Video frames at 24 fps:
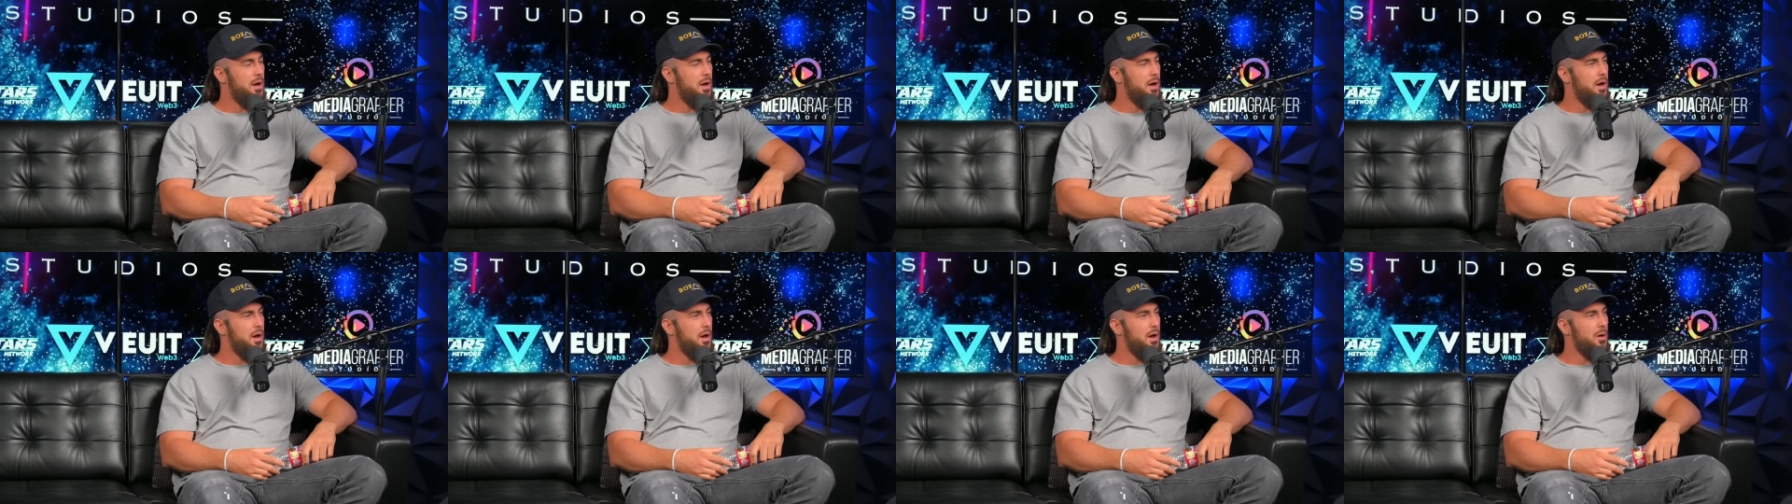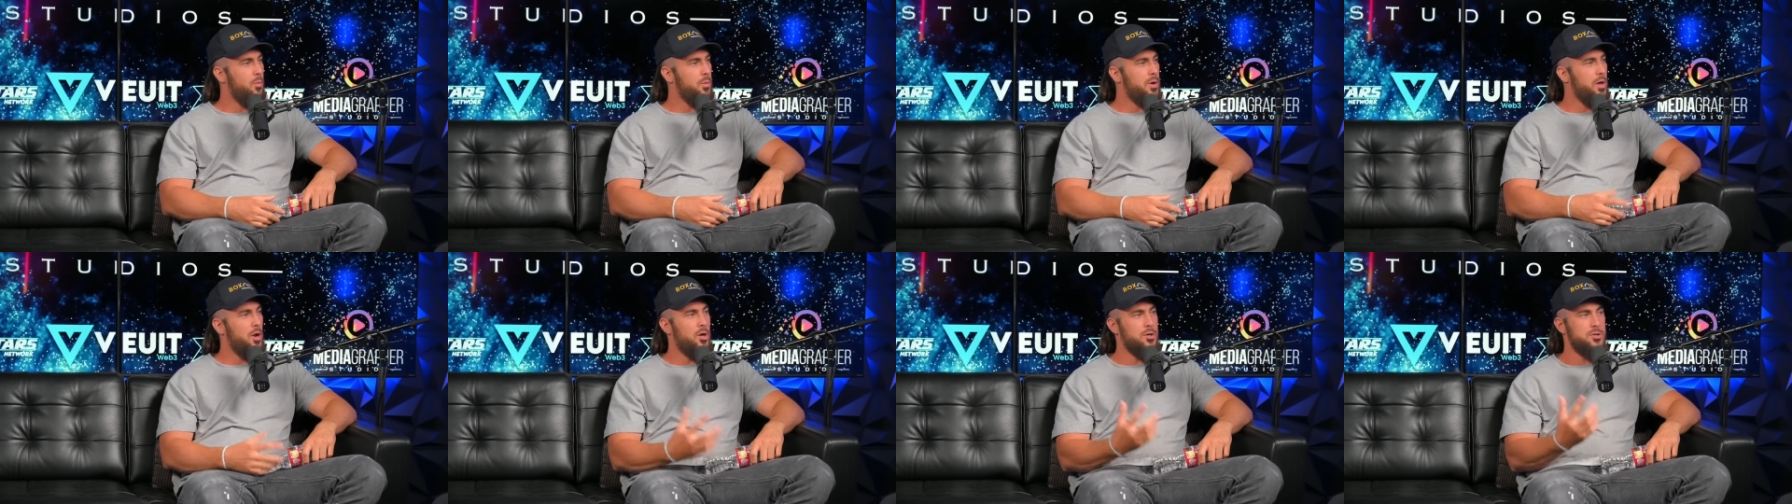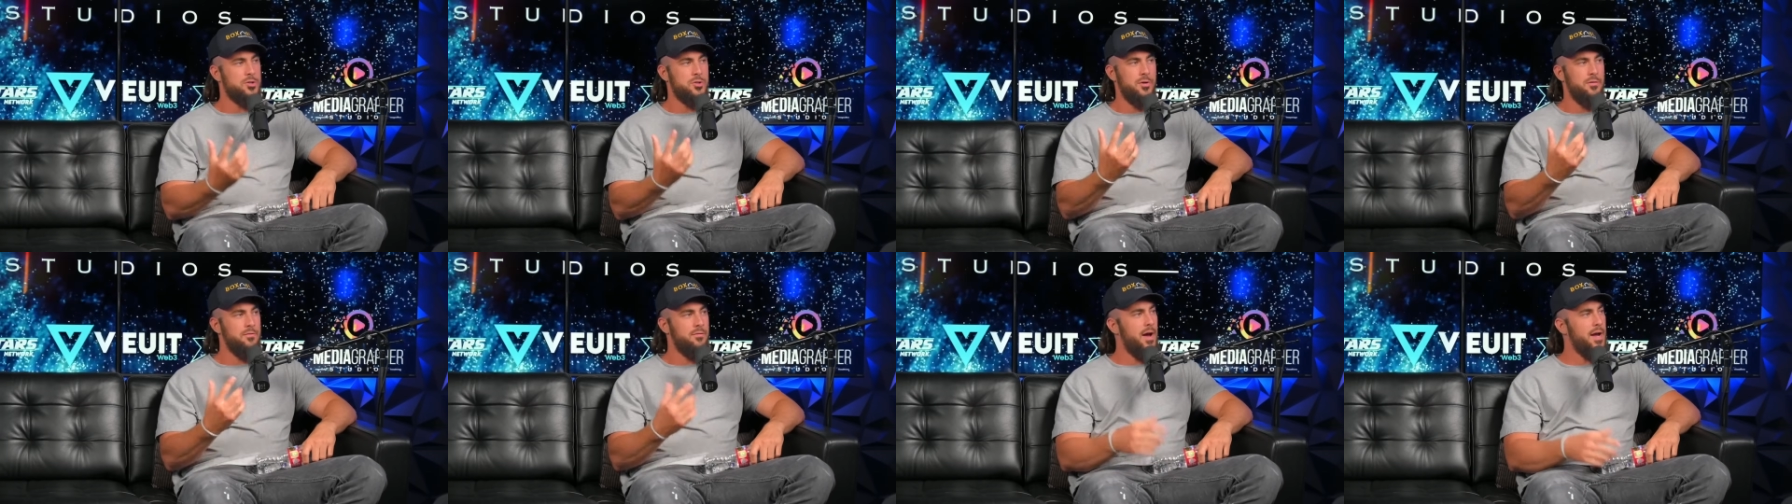sure. Uh, we
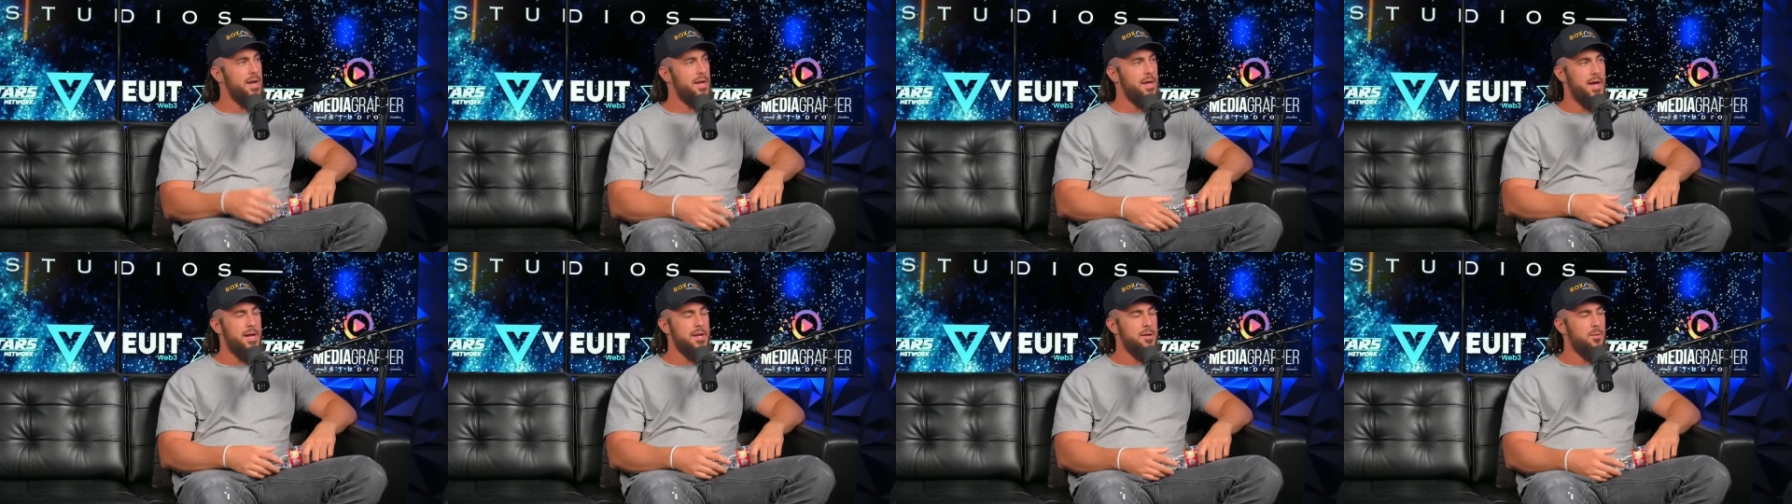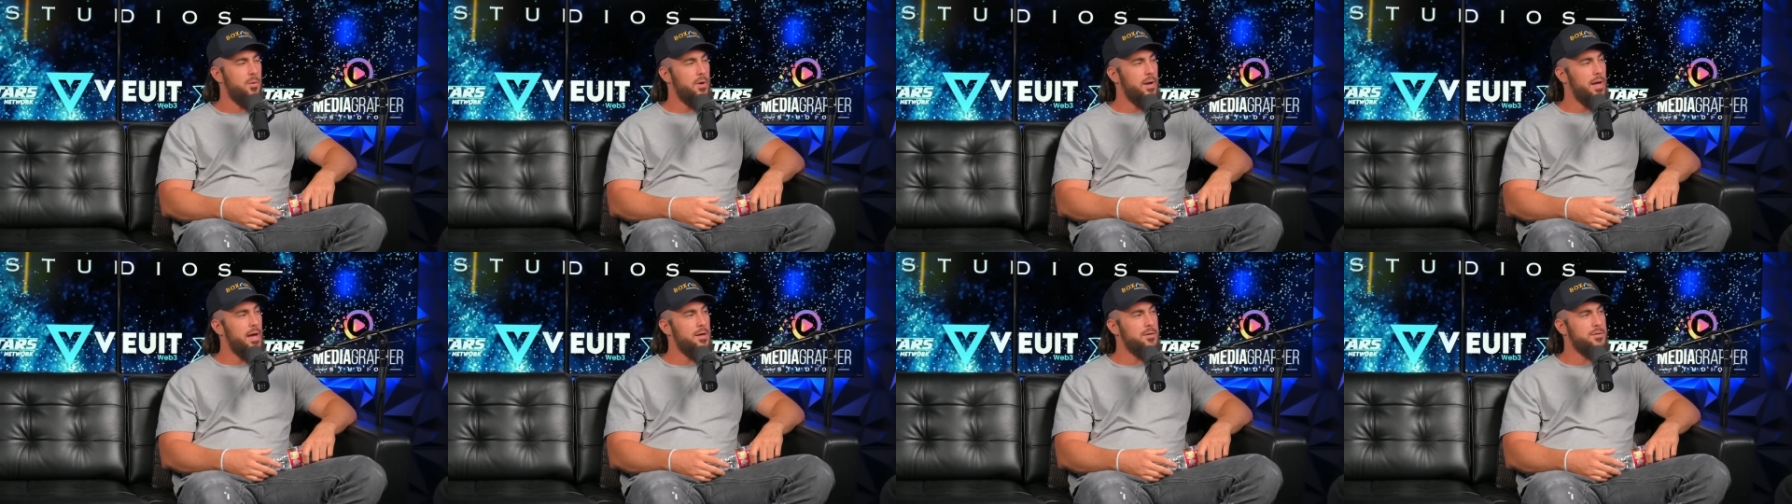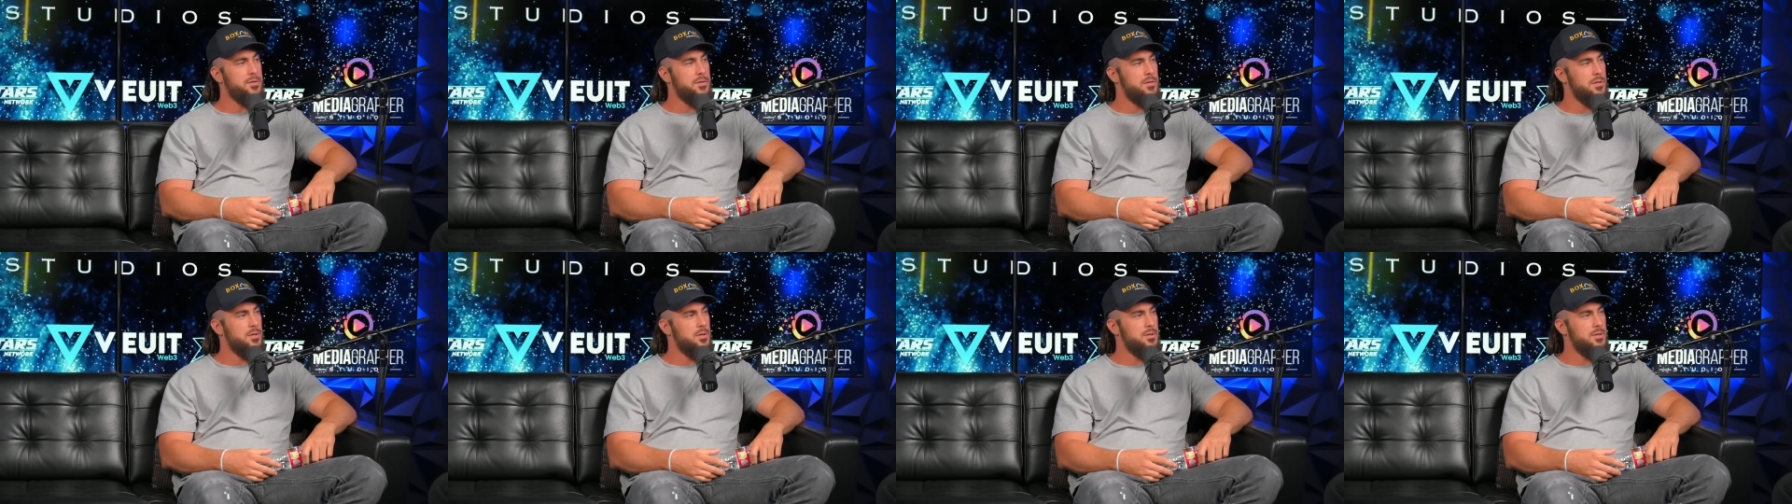also invite anyone
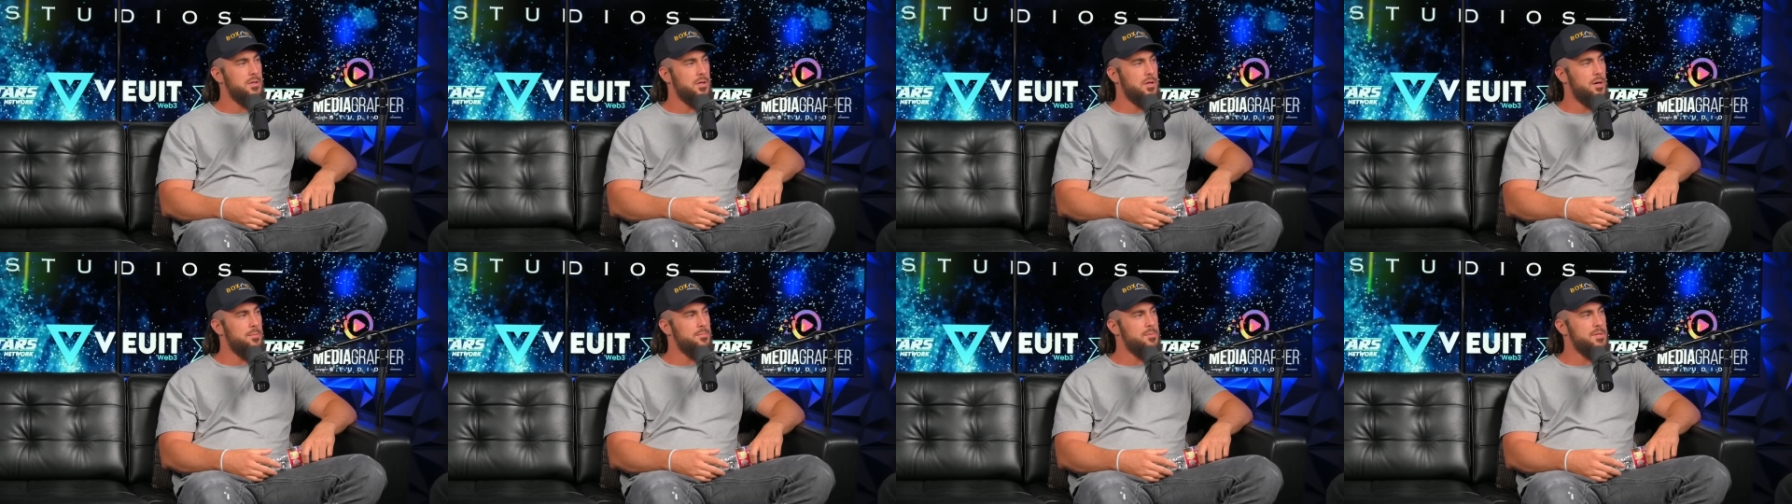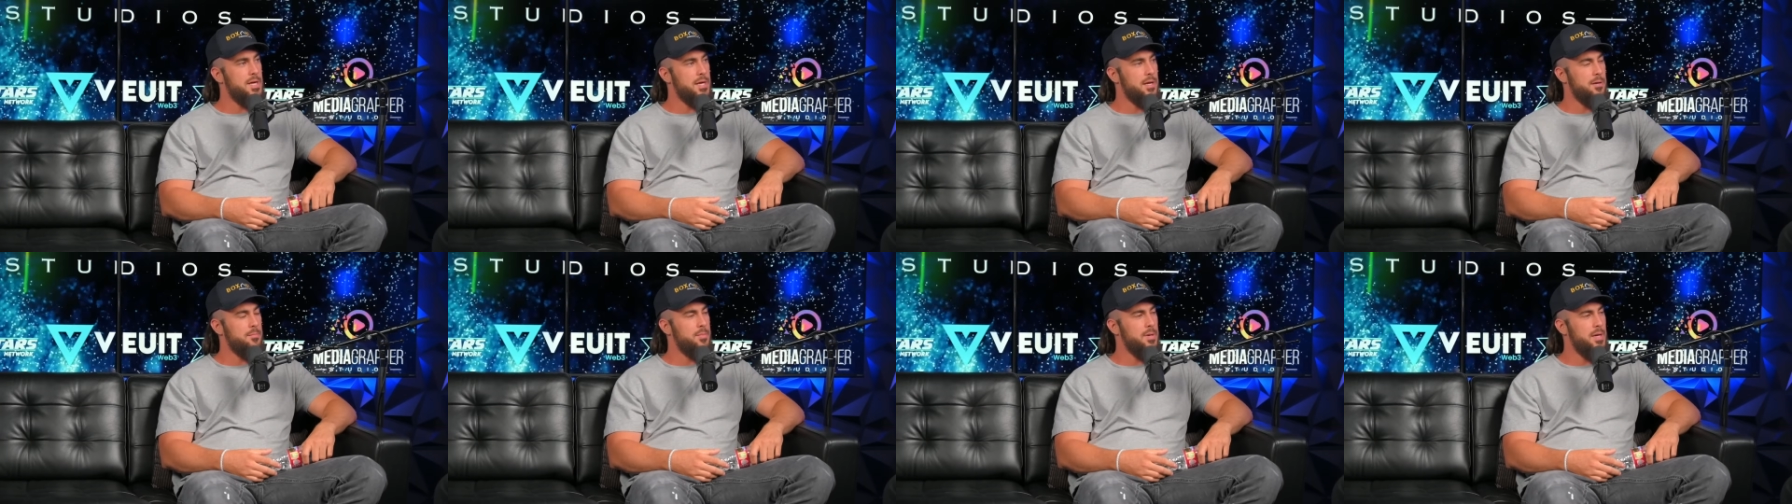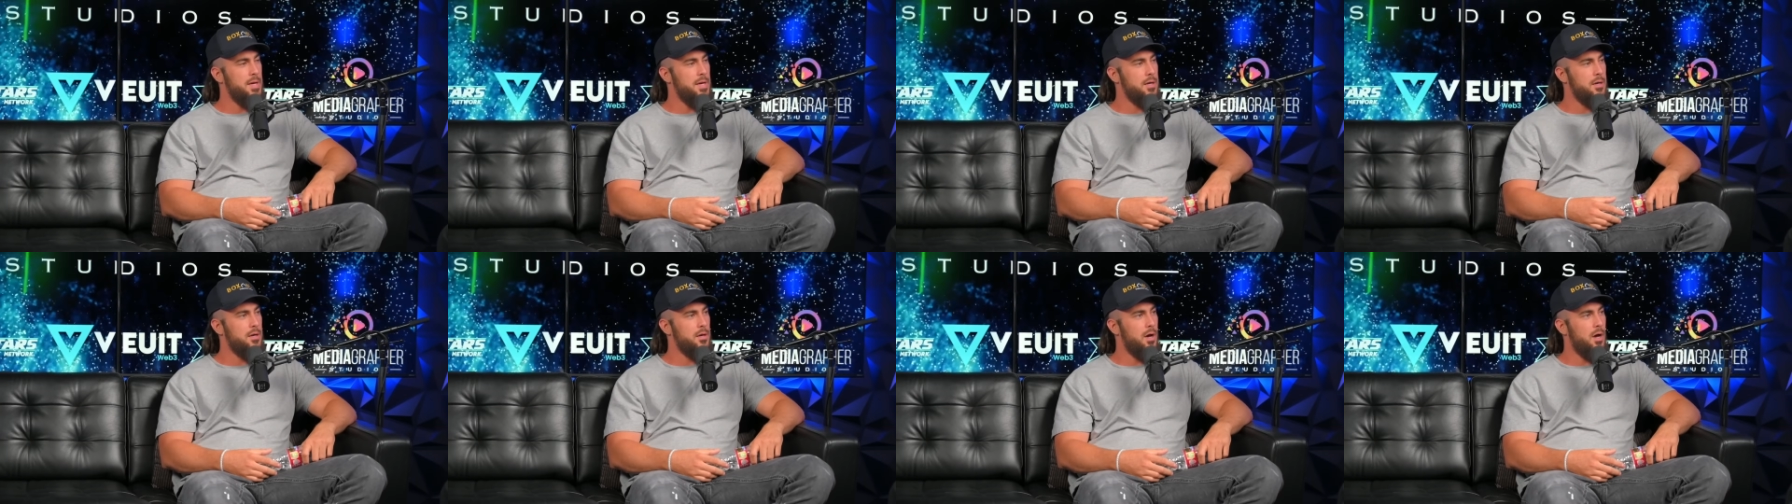else to, to come take a
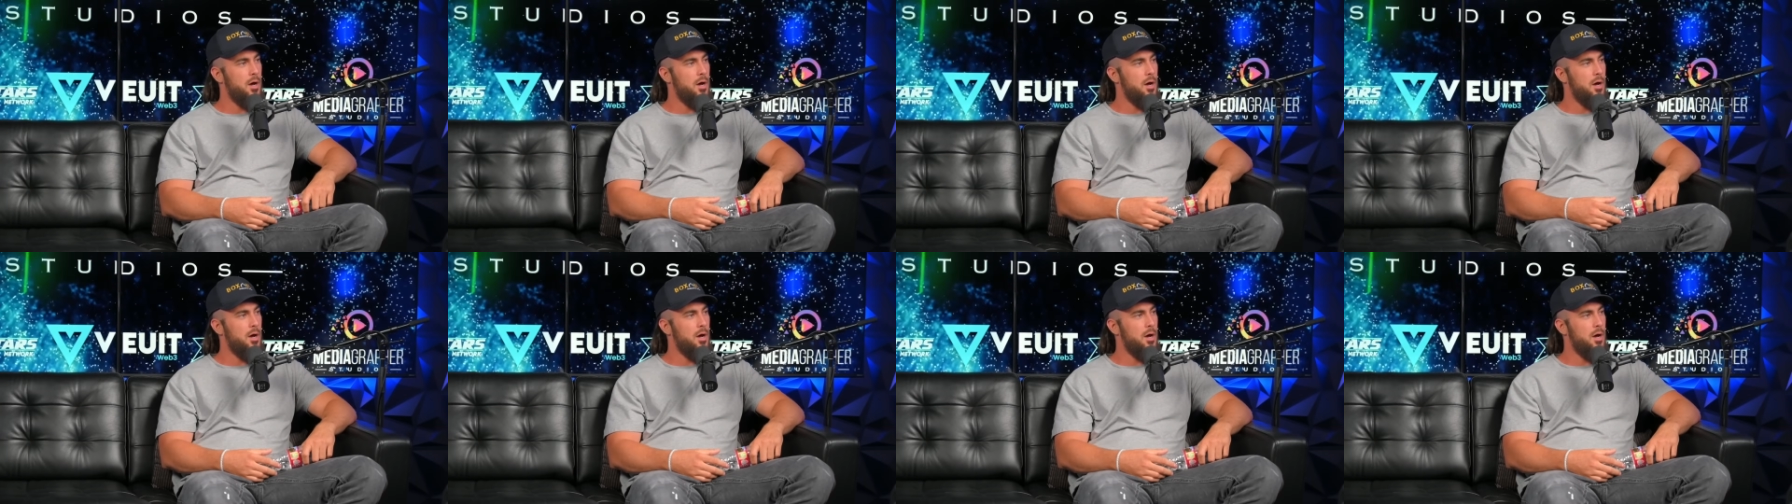peek.